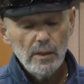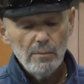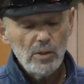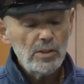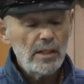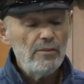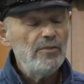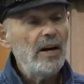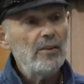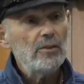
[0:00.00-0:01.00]
Much like a
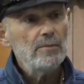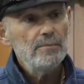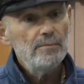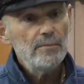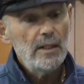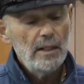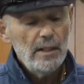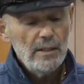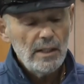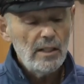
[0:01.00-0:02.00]
father
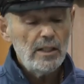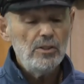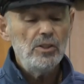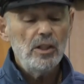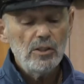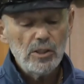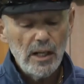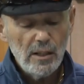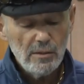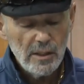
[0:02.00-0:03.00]
telling his young
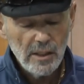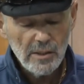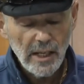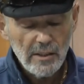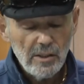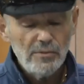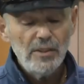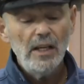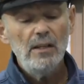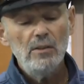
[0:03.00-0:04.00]
child that he has had enough
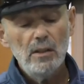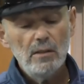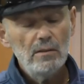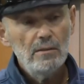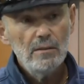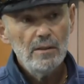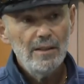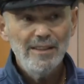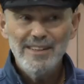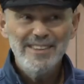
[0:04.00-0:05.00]
candy,
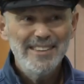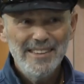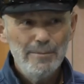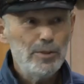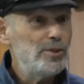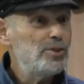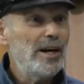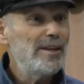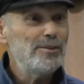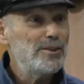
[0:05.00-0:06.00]
but the
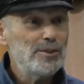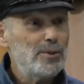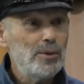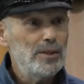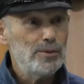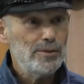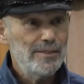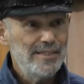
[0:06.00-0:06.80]
child disagrees.